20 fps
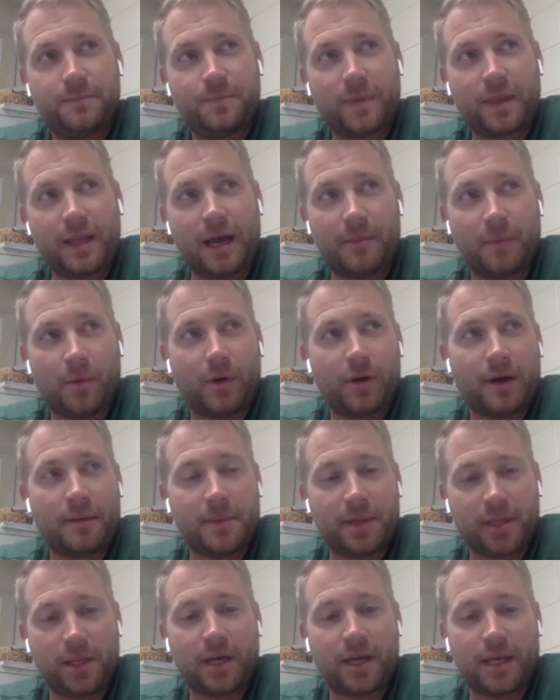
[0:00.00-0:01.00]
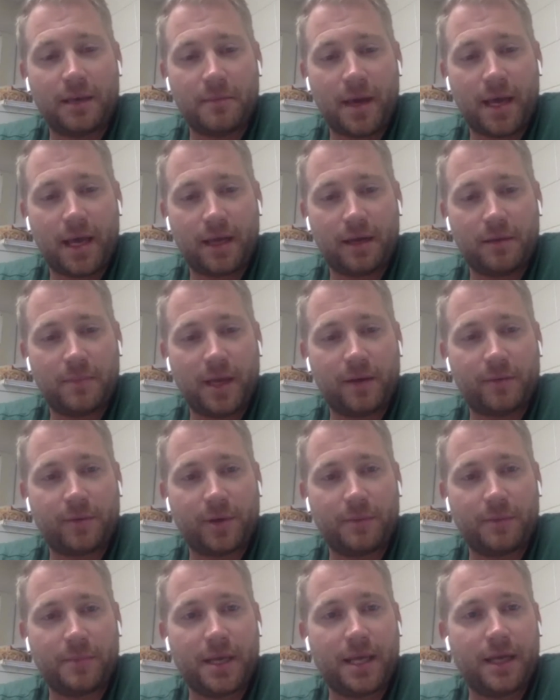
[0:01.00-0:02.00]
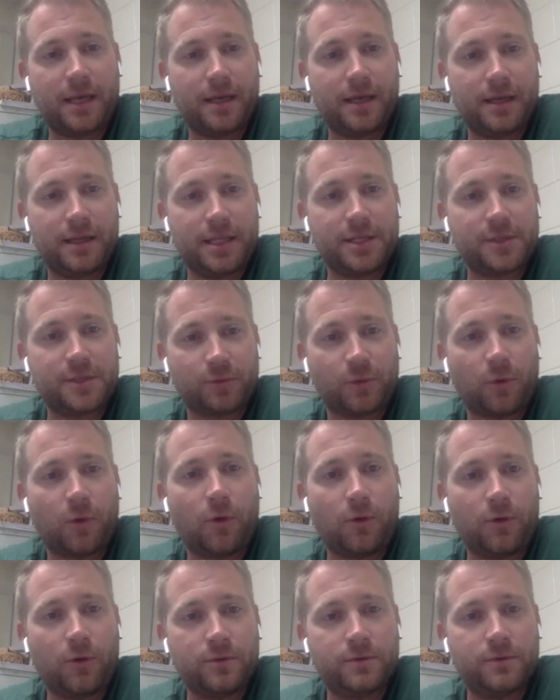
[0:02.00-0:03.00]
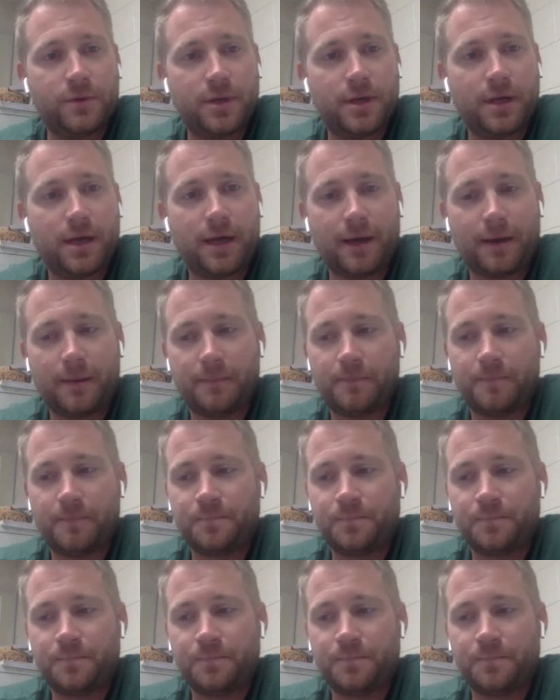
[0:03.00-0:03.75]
I'm a lucky man to be able to be in this role. At